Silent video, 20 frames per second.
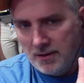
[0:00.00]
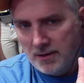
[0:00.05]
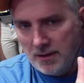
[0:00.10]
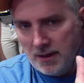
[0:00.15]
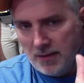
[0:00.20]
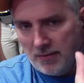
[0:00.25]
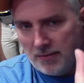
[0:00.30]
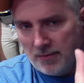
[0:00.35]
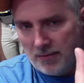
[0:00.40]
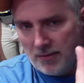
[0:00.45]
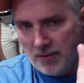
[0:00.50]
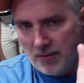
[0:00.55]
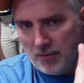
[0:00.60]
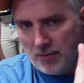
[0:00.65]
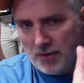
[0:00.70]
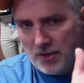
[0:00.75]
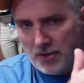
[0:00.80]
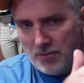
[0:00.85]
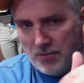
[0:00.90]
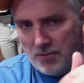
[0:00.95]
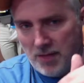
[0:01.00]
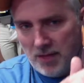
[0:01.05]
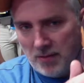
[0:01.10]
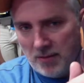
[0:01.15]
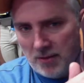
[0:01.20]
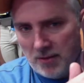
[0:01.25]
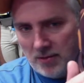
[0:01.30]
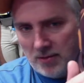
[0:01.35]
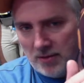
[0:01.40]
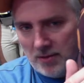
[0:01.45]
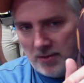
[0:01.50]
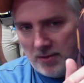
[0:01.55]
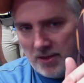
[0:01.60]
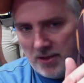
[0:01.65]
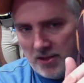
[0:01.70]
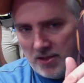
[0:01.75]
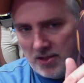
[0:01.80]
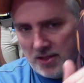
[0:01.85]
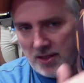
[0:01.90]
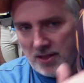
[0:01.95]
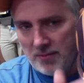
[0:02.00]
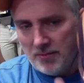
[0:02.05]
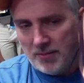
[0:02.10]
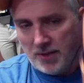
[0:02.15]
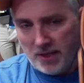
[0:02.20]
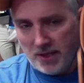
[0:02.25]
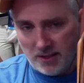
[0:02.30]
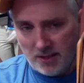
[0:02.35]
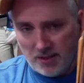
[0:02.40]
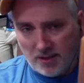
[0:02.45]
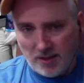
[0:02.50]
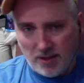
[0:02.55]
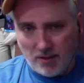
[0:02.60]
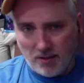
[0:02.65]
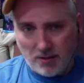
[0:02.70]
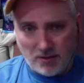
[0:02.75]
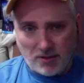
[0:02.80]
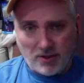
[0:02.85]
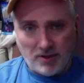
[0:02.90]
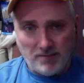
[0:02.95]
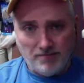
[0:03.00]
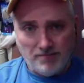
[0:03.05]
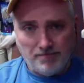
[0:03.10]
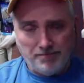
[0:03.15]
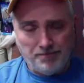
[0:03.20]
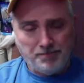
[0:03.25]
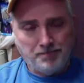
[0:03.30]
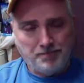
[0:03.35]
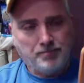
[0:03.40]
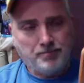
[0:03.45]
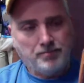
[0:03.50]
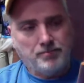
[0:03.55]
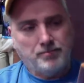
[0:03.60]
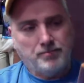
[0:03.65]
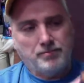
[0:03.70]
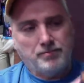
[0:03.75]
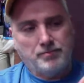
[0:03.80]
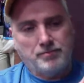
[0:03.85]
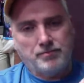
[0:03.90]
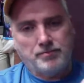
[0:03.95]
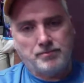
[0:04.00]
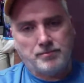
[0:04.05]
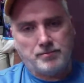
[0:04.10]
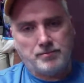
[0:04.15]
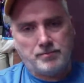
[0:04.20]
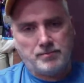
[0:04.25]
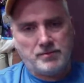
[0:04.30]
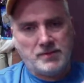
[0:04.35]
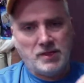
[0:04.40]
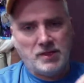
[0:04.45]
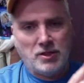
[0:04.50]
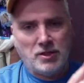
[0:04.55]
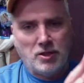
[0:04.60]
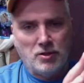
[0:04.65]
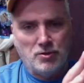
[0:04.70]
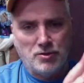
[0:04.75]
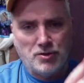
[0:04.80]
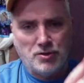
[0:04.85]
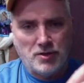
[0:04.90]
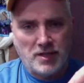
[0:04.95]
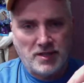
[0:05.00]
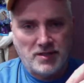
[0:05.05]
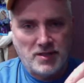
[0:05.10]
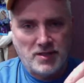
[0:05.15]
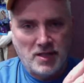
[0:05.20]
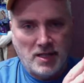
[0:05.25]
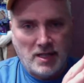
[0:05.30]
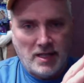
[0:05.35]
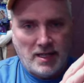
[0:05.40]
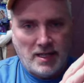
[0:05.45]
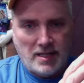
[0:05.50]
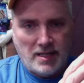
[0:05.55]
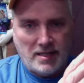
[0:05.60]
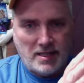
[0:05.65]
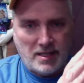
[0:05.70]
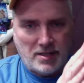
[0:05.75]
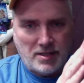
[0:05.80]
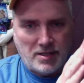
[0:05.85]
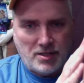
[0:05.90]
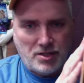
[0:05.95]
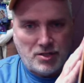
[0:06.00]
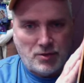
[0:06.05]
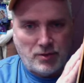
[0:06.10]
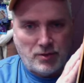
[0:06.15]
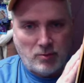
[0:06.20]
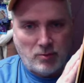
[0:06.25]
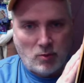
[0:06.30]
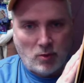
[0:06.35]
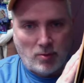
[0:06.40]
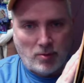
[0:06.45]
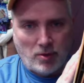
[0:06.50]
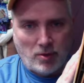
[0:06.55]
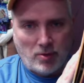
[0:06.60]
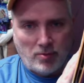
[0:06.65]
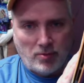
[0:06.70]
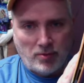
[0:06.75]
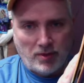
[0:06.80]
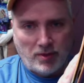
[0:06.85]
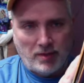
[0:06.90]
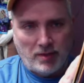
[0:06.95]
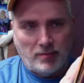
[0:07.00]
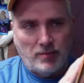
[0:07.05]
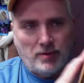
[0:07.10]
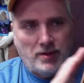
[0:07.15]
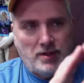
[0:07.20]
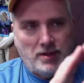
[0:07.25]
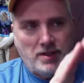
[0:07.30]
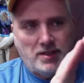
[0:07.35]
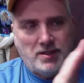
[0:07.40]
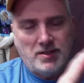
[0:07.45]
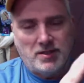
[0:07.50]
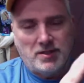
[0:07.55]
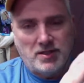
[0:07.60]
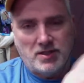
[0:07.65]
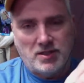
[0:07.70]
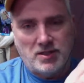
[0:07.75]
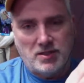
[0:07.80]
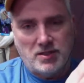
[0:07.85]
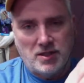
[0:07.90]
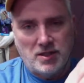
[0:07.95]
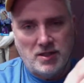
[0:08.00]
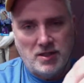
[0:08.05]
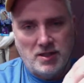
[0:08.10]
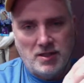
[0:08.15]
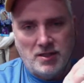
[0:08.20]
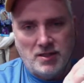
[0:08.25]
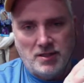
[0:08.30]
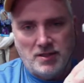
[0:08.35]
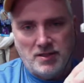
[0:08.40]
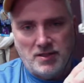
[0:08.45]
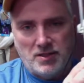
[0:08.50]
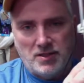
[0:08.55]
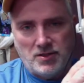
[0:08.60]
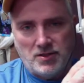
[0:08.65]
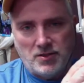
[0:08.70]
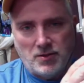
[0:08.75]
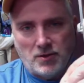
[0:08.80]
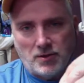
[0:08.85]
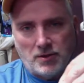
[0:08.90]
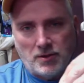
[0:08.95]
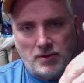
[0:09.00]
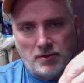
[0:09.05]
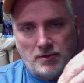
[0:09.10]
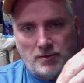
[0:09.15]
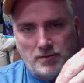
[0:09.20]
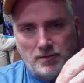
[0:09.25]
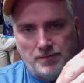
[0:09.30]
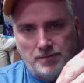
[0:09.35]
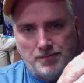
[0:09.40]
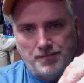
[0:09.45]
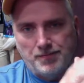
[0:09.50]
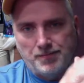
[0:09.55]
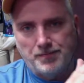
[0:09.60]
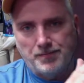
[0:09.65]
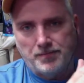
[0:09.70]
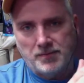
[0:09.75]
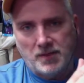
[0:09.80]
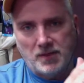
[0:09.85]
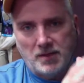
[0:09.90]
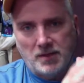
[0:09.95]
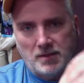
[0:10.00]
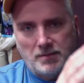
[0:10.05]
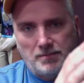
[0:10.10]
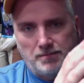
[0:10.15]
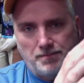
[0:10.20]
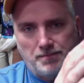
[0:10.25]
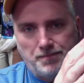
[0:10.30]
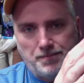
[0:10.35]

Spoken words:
up front, which is minimal. I mean, it's just that, but it looks good. The colors are nice. It's actually showing more purple than it really is. This is darker. Um,